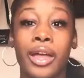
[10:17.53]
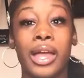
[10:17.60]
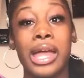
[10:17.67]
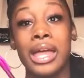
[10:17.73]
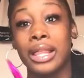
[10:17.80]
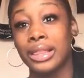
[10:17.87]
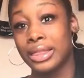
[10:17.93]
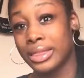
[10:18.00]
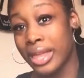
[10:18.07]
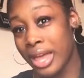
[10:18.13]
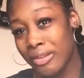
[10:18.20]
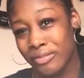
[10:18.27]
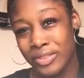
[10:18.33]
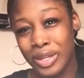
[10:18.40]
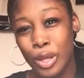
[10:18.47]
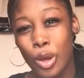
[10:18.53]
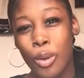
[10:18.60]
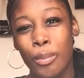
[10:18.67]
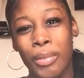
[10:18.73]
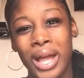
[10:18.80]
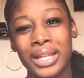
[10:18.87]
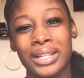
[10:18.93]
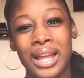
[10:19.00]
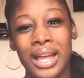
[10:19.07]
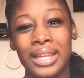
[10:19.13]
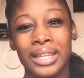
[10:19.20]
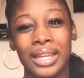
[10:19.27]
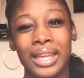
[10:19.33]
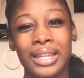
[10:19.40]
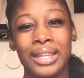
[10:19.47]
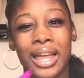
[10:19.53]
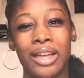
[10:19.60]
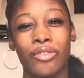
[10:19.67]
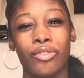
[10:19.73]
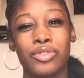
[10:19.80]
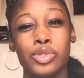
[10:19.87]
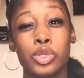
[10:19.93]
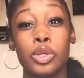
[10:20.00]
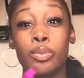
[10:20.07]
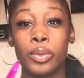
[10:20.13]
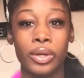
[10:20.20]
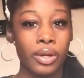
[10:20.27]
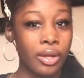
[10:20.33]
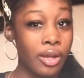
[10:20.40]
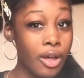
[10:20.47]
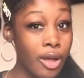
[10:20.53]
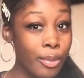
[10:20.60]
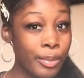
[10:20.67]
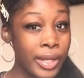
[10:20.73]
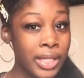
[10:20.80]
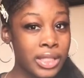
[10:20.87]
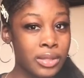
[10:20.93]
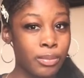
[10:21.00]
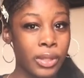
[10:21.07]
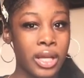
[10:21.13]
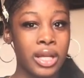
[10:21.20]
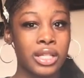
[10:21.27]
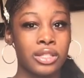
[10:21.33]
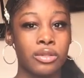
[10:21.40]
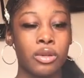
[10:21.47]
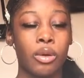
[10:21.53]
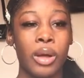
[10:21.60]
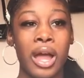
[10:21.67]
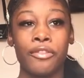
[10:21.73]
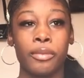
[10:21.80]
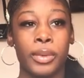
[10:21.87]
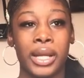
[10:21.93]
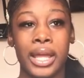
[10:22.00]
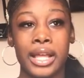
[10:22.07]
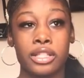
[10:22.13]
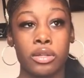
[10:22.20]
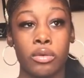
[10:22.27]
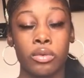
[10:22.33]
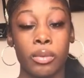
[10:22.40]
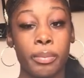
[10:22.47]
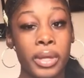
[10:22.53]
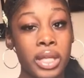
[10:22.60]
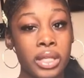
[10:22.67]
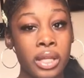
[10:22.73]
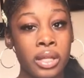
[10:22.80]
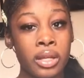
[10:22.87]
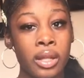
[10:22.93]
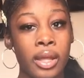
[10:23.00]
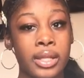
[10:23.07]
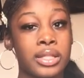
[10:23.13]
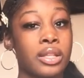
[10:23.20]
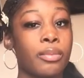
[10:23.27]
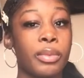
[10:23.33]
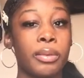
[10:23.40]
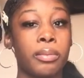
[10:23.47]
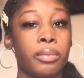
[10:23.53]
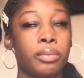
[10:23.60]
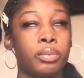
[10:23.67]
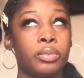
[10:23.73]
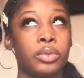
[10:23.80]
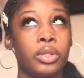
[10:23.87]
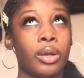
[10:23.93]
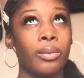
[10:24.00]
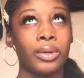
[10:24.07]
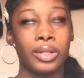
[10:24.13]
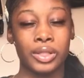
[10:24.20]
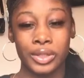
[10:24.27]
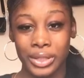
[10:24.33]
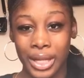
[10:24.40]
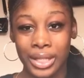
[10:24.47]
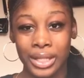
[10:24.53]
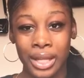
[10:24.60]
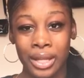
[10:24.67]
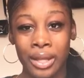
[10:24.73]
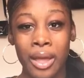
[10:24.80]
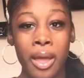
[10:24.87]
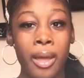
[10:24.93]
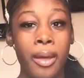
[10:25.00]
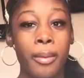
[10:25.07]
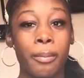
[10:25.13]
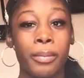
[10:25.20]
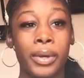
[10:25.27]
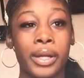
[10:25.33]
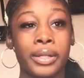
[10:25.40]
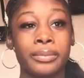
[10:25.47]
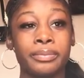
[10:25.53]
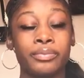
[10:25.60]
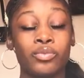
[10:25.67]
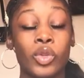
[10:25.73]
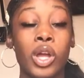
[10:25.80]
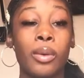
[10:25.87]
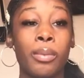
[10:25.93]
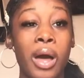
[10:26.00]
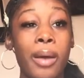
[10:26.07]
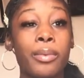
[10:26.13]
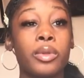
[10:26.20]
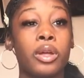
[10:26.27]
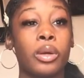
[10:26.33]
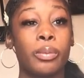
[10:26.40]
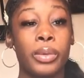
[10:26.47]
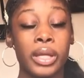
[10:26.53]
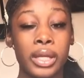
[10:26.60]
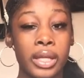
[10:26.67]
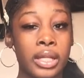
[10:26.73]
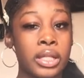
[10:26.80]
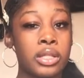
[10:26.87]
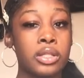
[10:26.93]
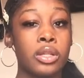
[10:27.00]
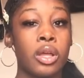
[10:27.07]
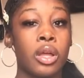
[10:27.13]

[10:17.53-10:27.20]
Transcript: and that video might not get like super good comments because you know everybody has their own opinion and some people don't understand that but unpopular opinions